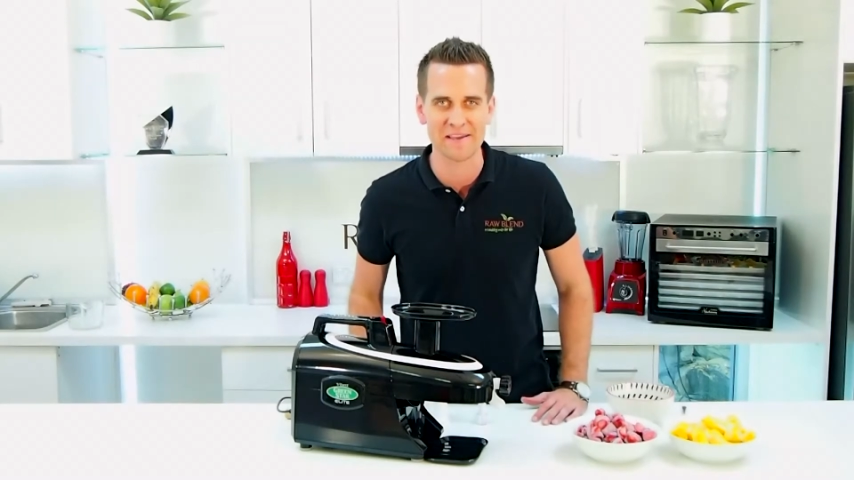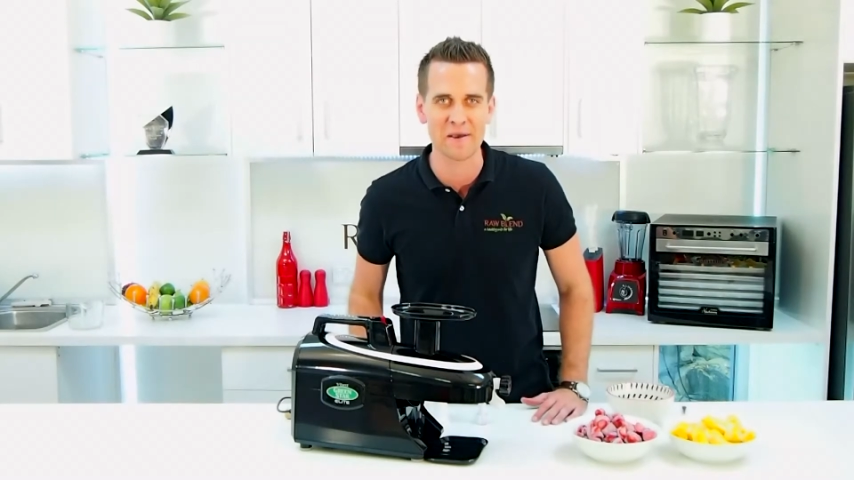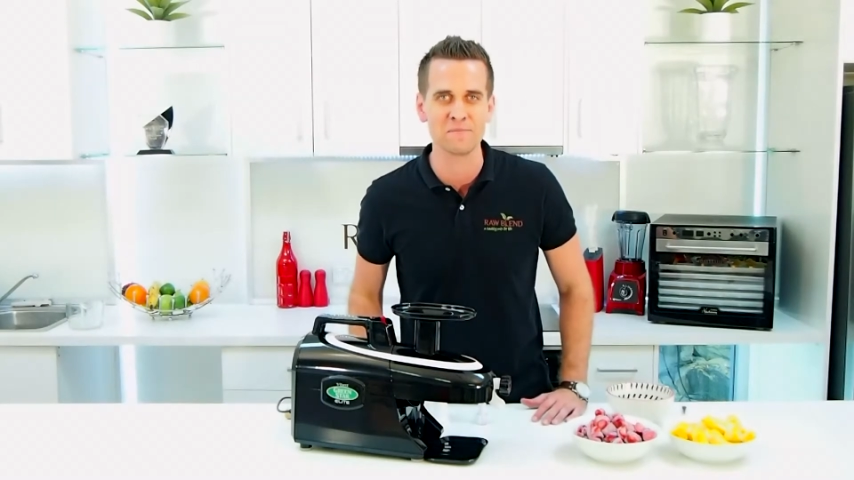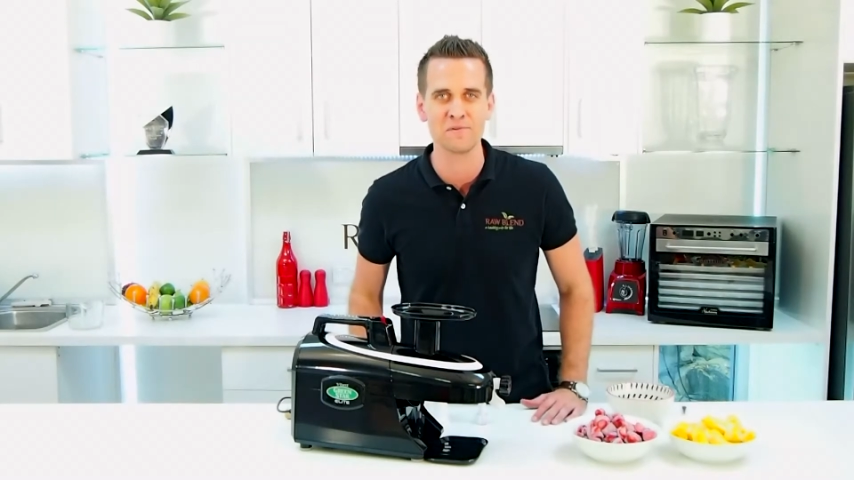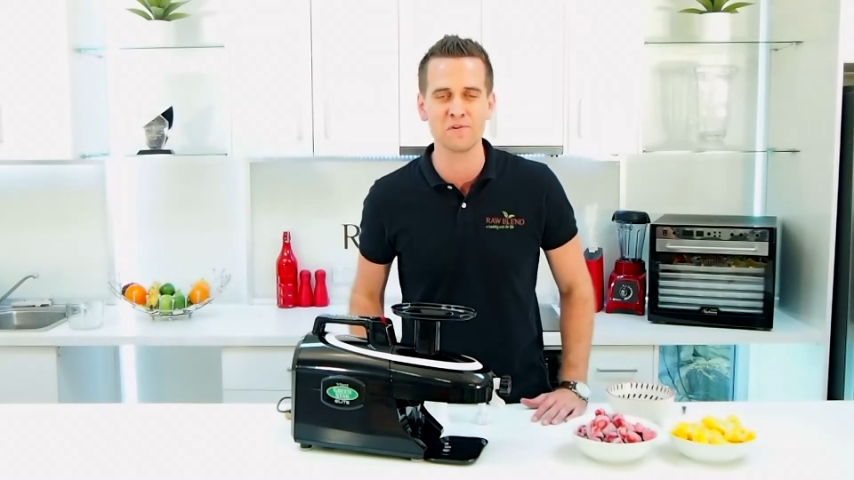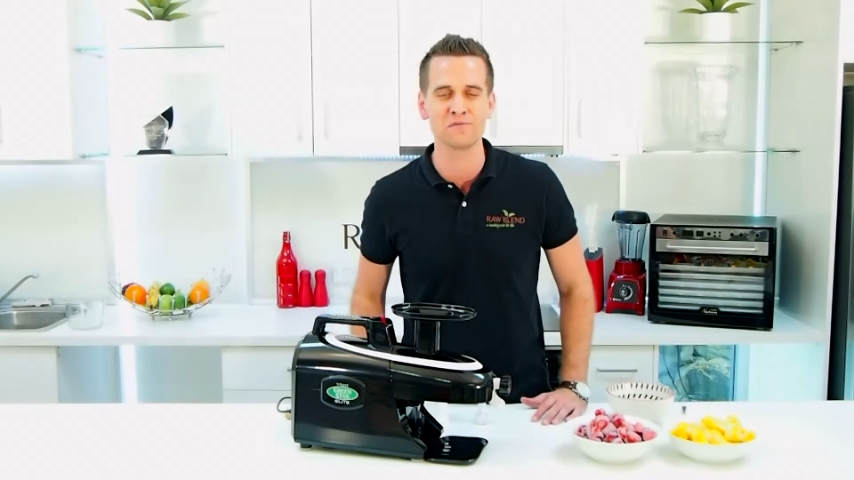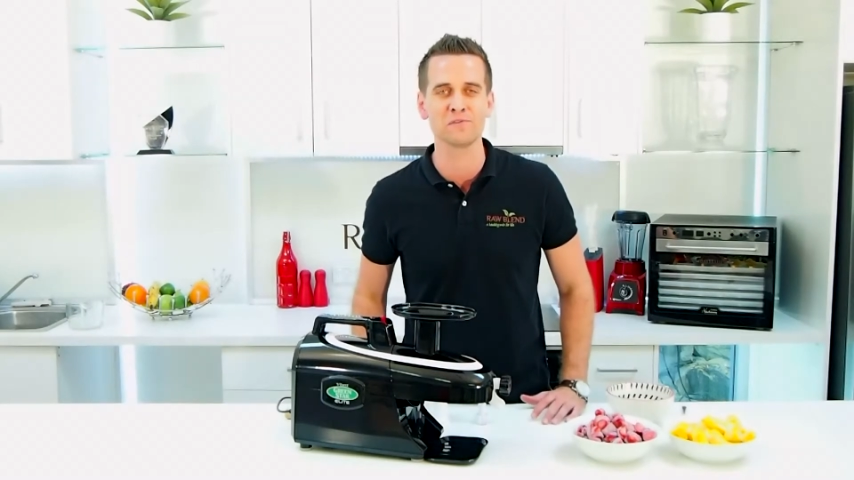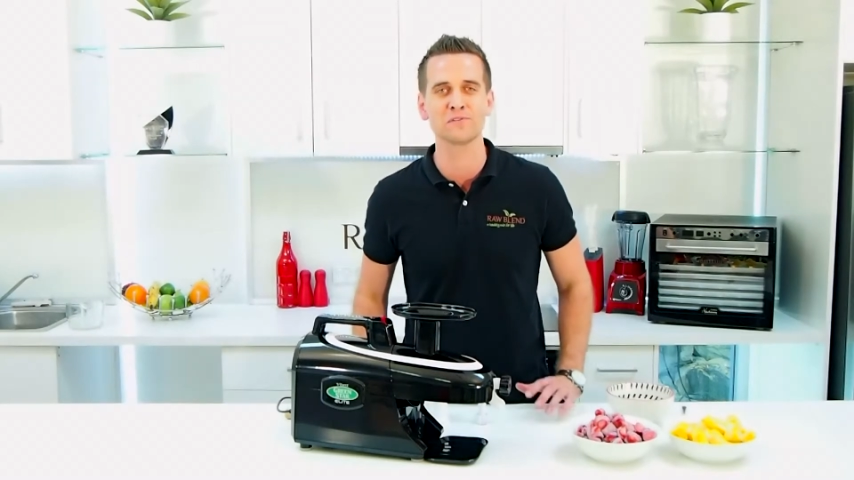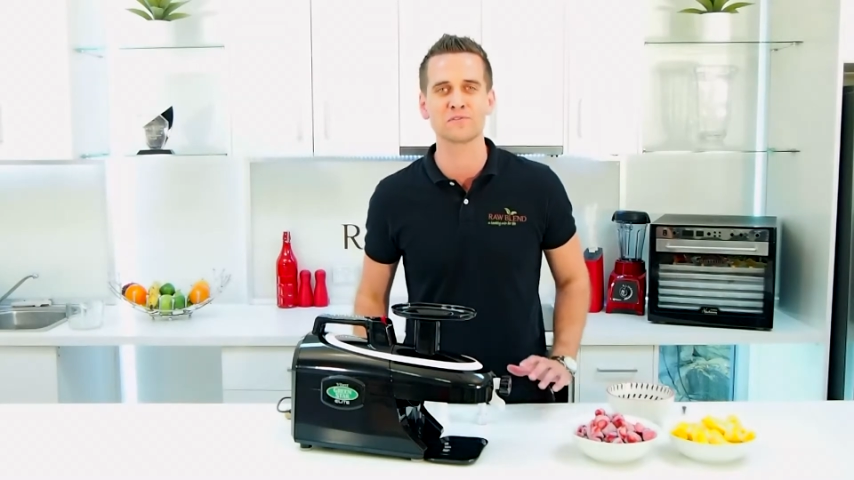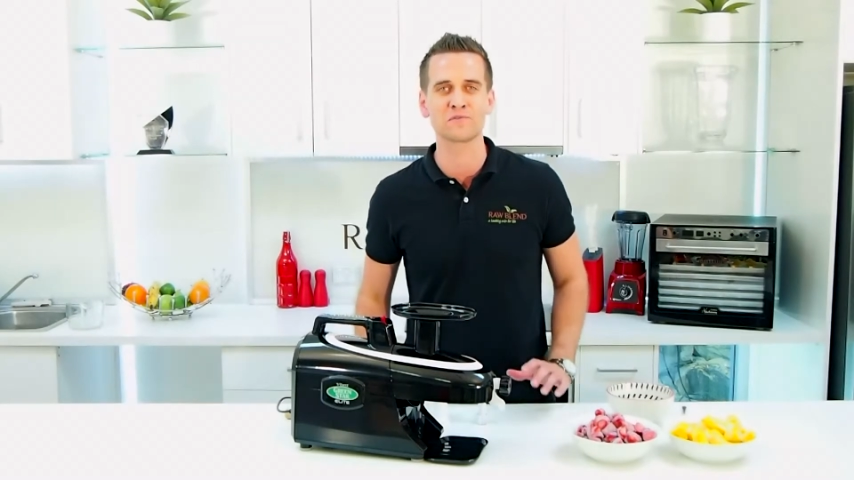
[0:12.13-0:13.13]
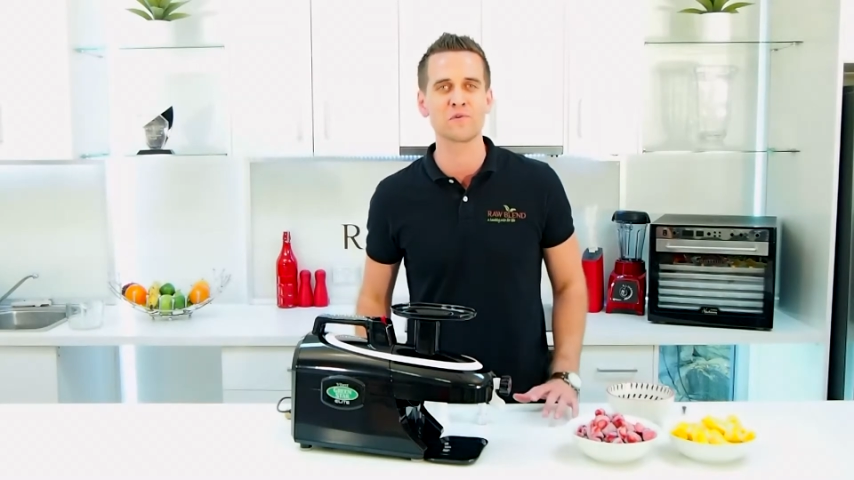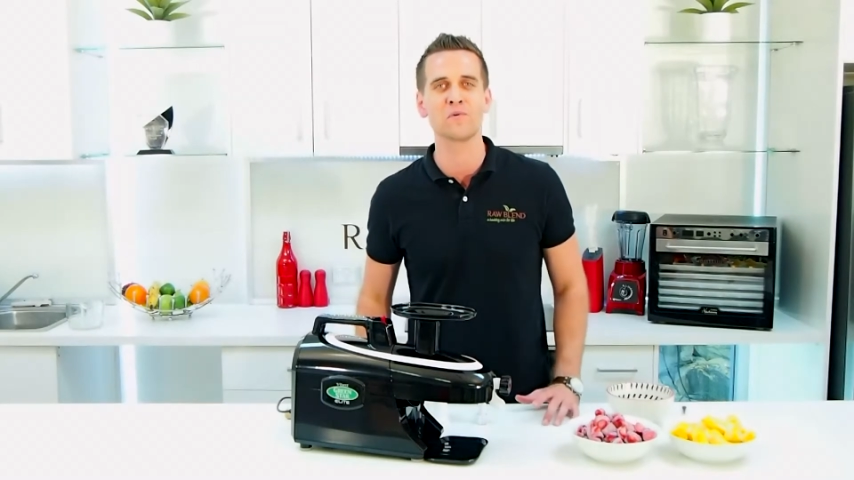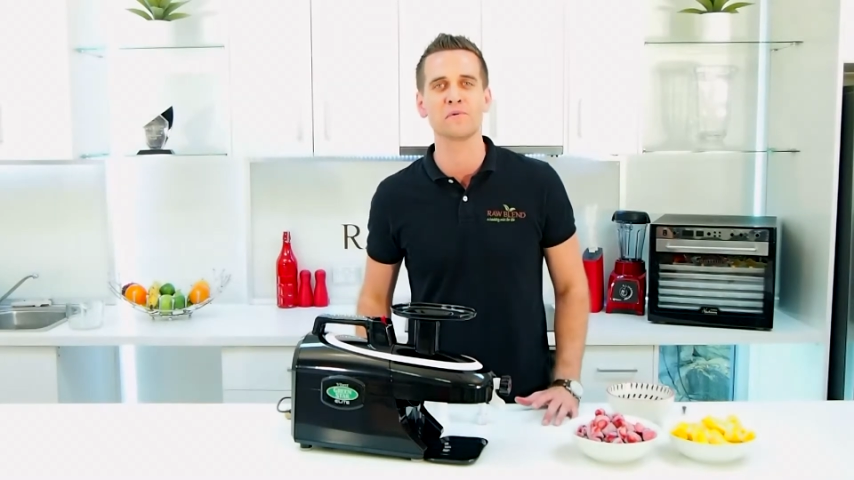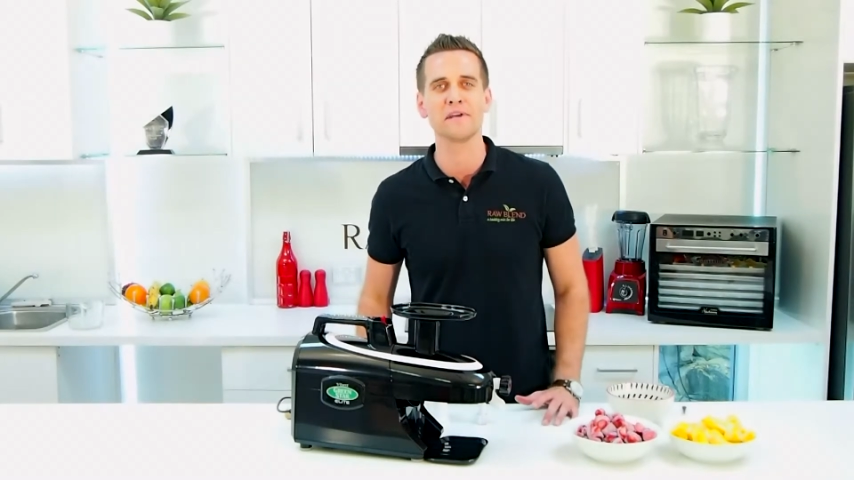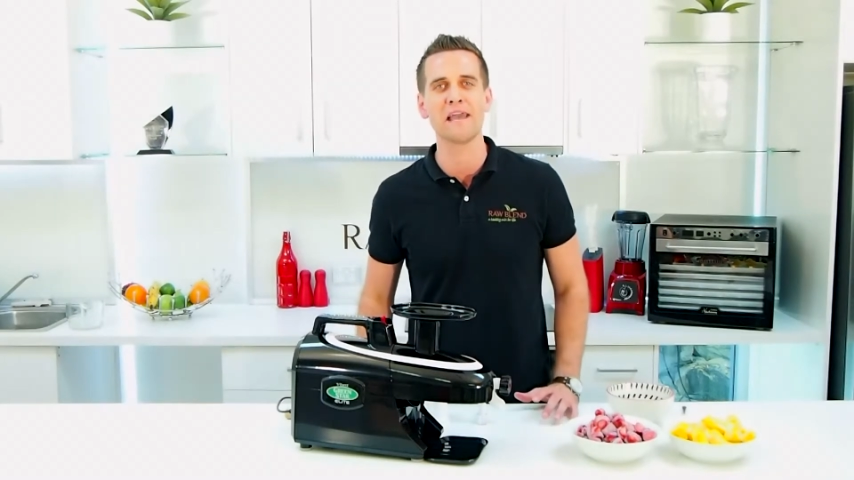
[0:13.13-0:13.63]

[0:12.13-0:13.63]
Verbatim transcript: a beautiful strawberry